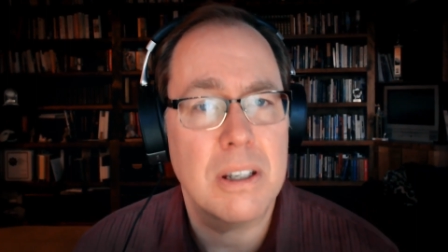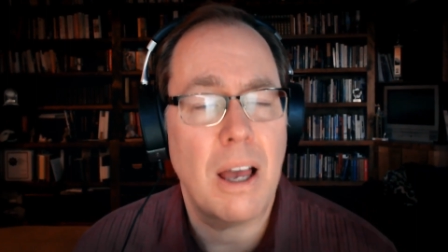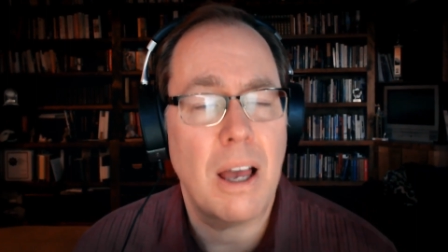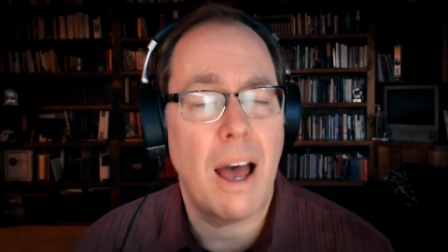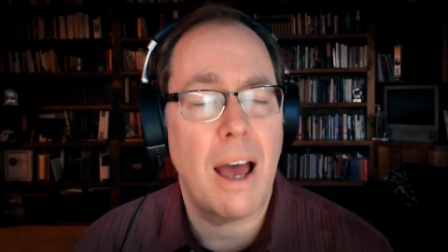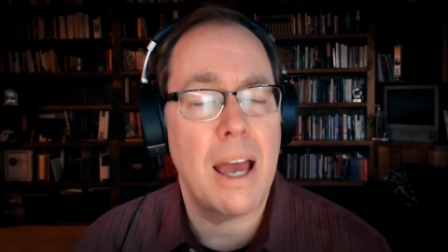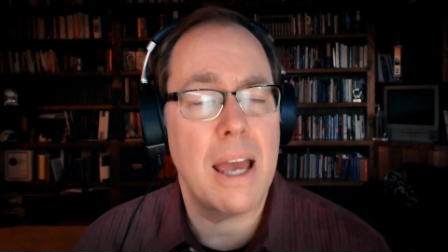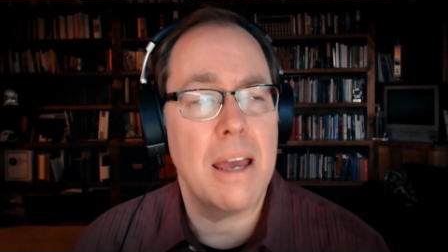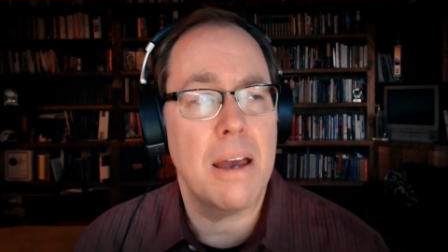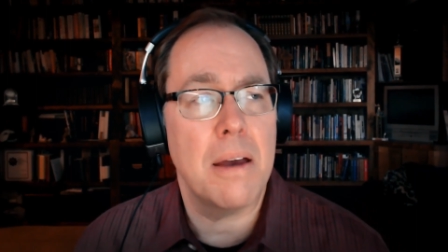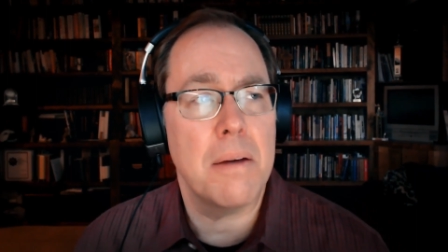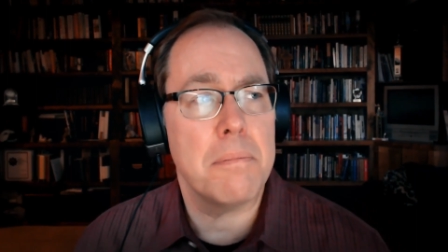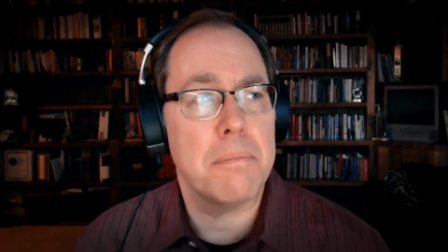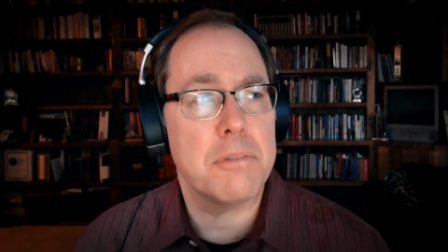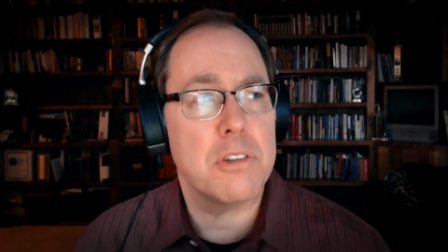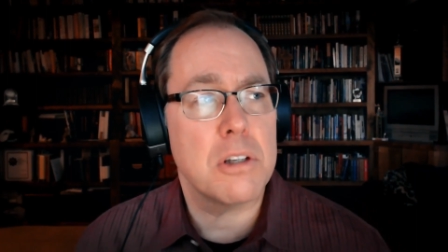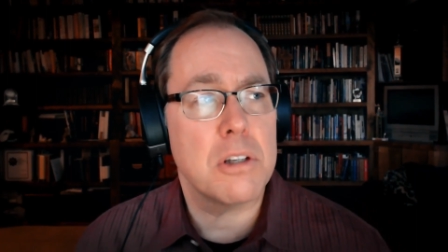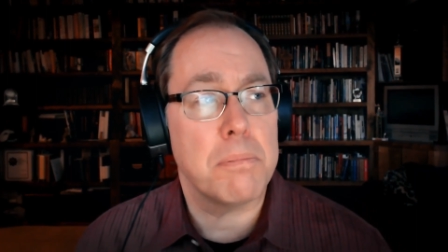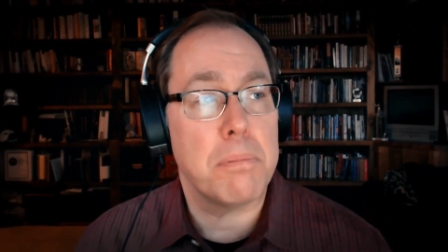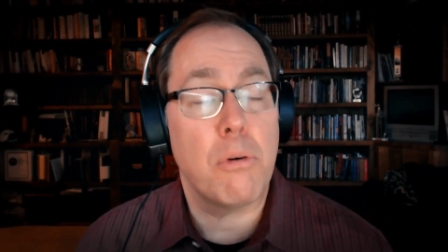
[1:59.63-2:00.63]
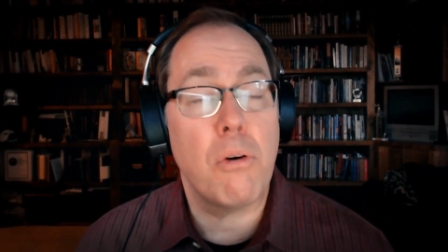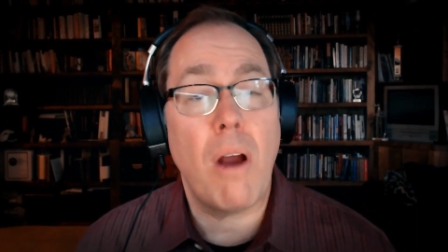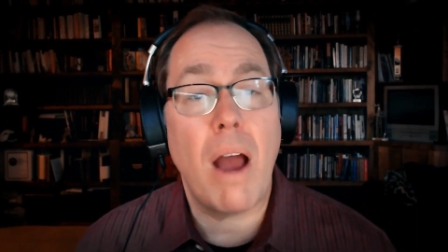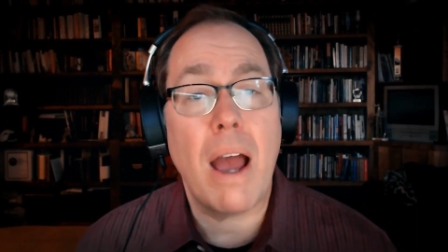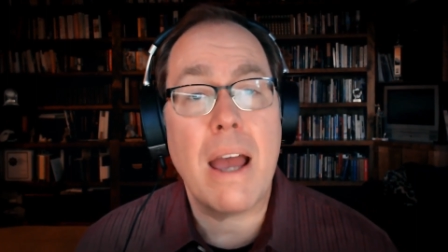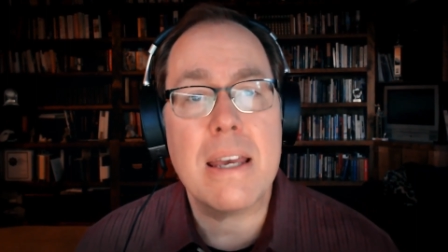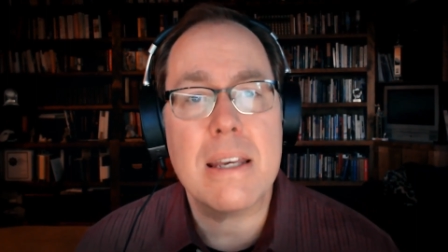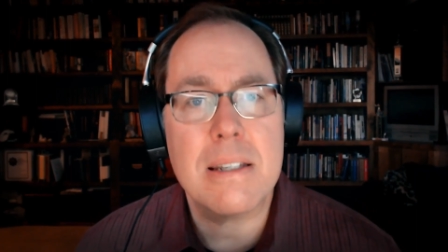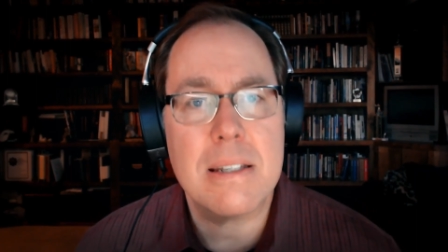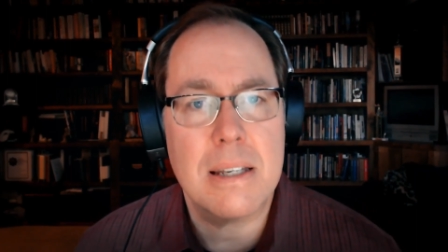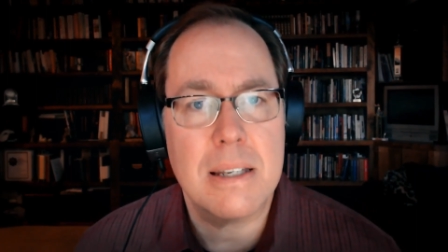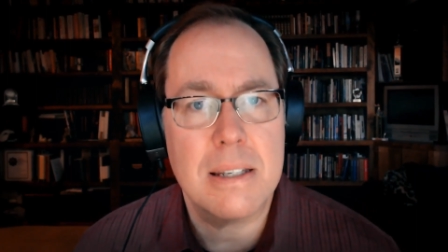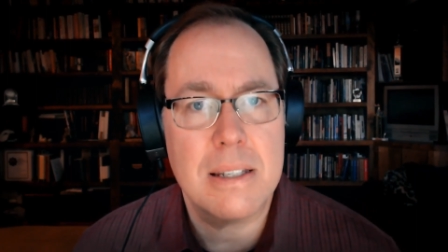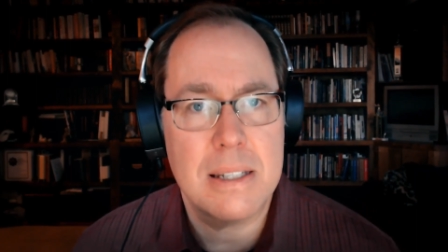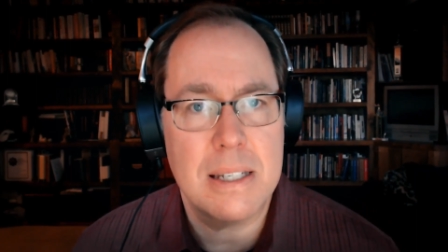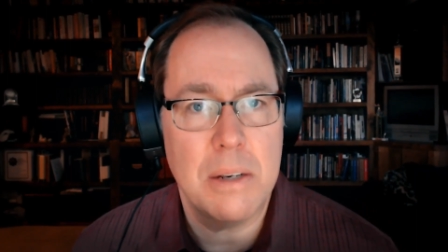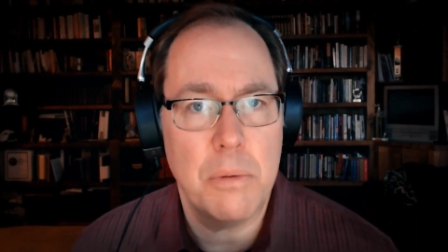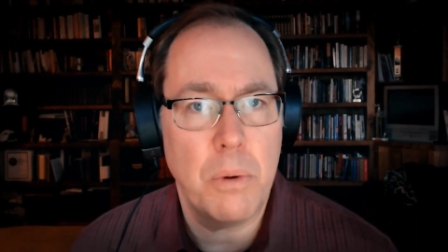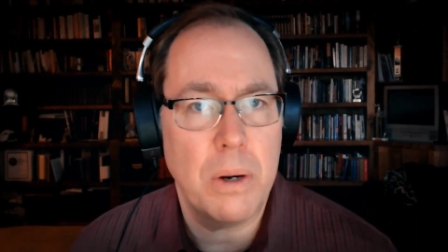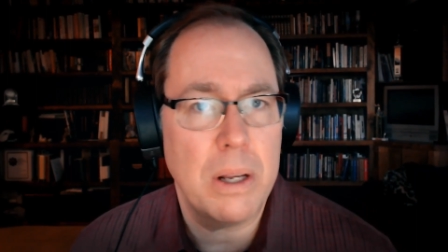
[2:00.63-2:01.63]
I am surprised to
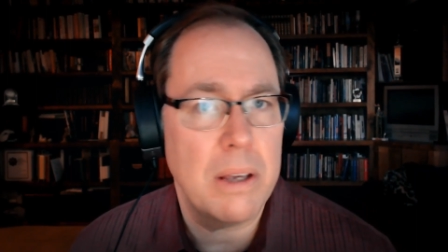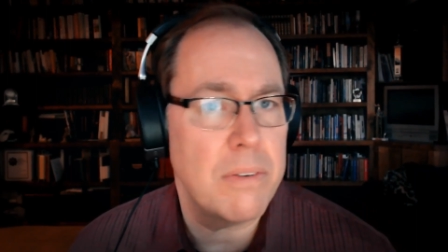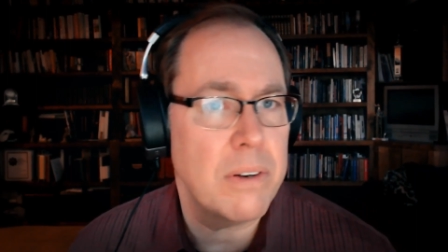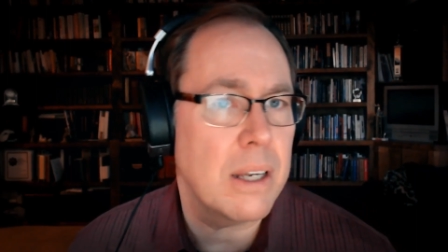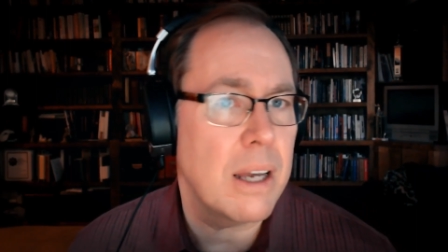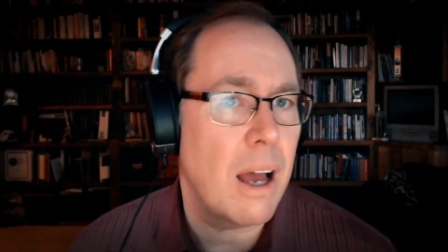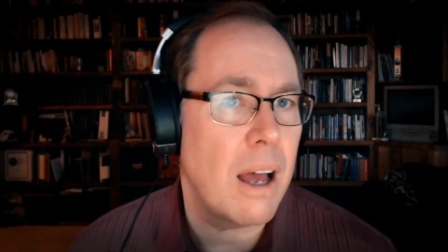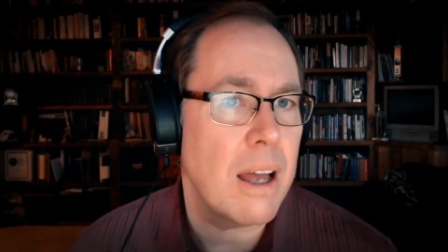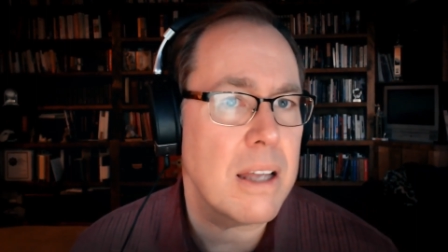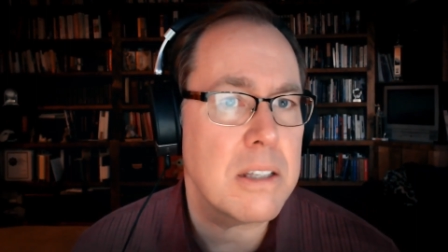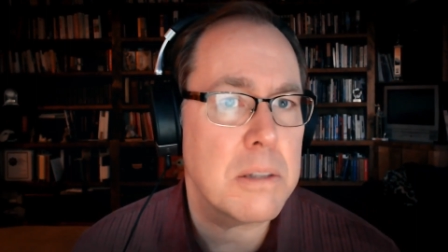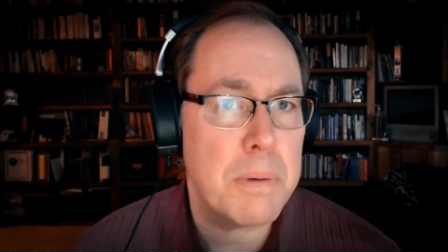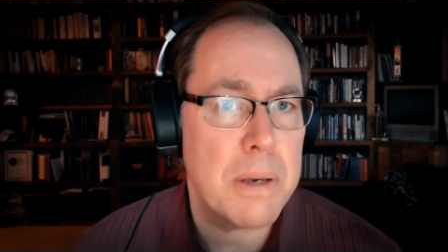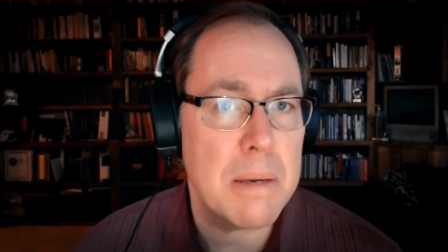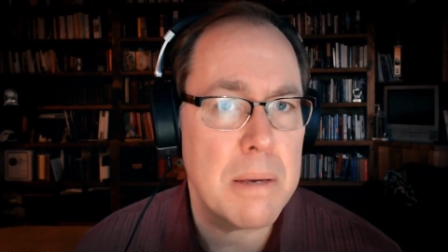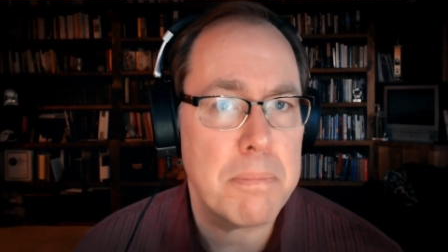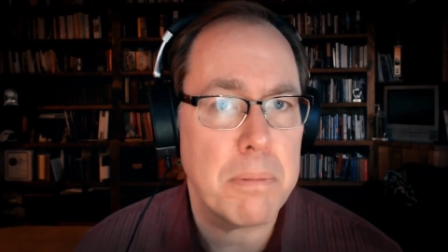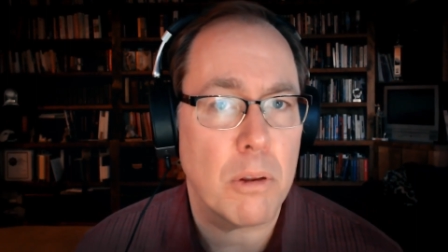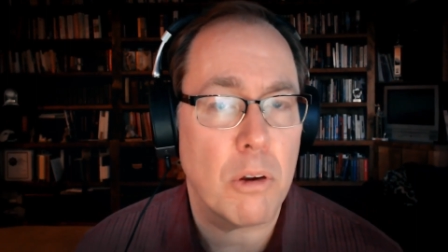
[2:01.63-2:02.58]
see what even God's people